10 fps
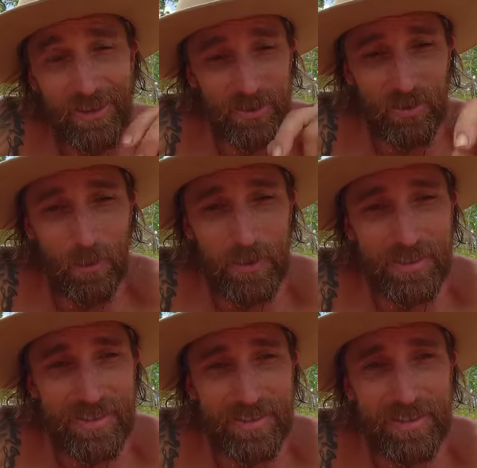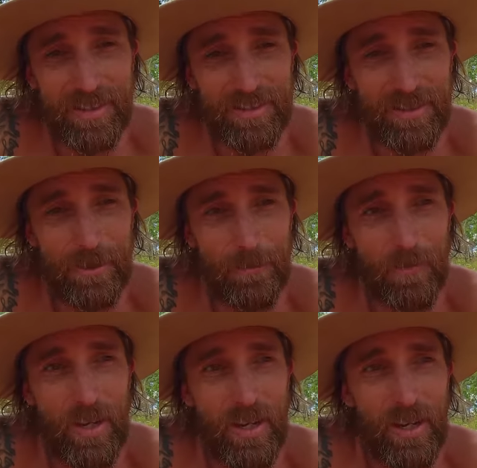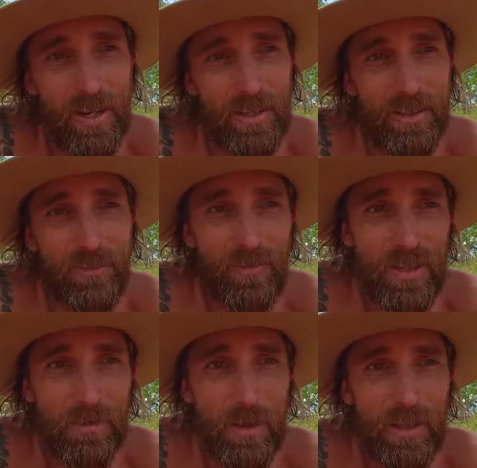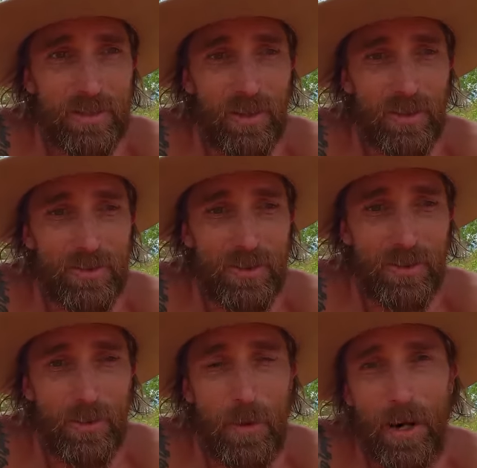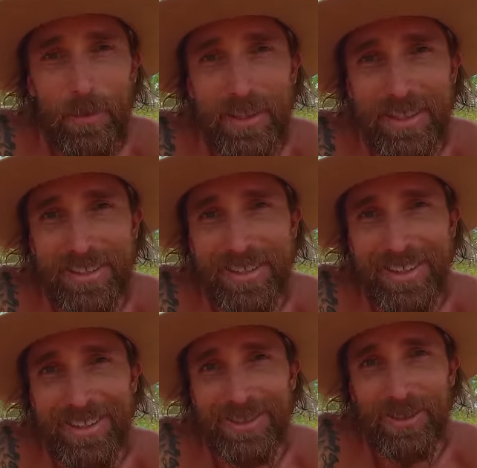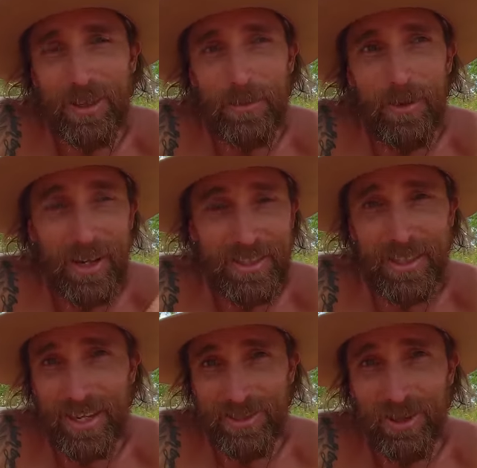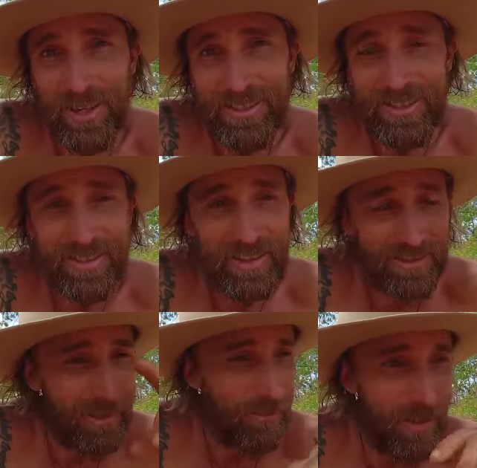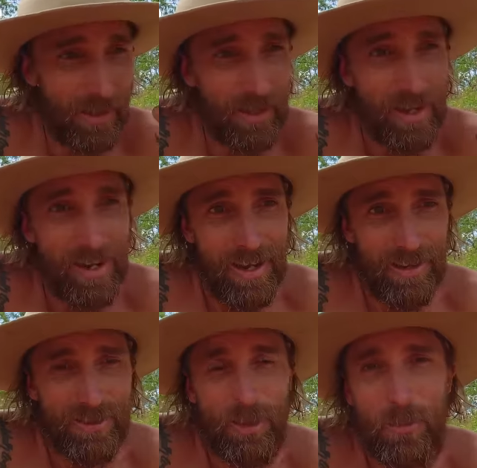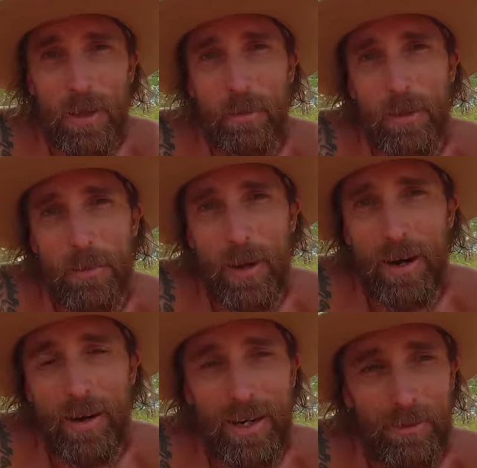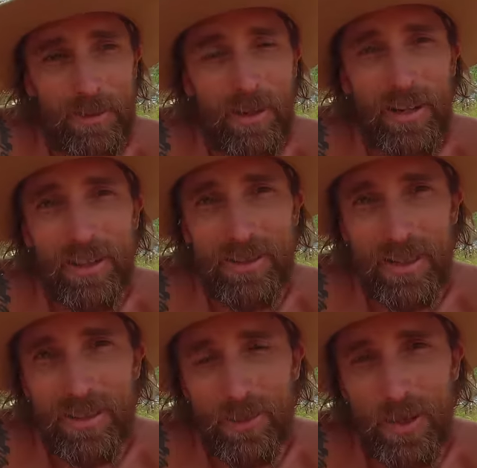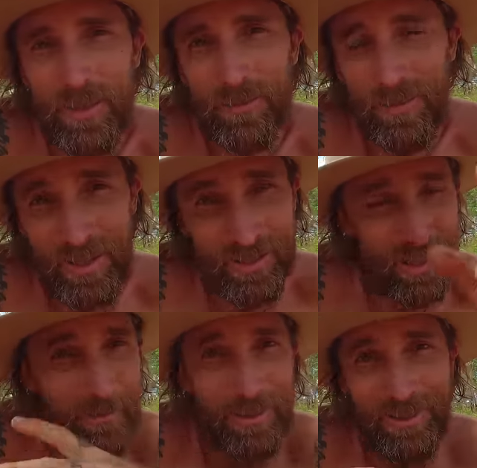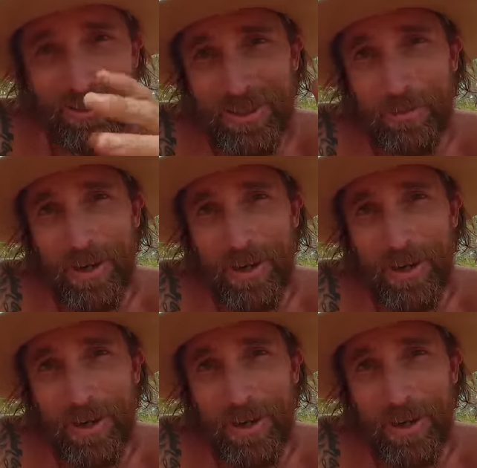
I was dropping this this um, this fish mix onto the barramundi yesterday at lunchtime. I did it and Ty said the exact same thing. Scooped up a bit of barra and it was like I just squeezed fresh lemon onto the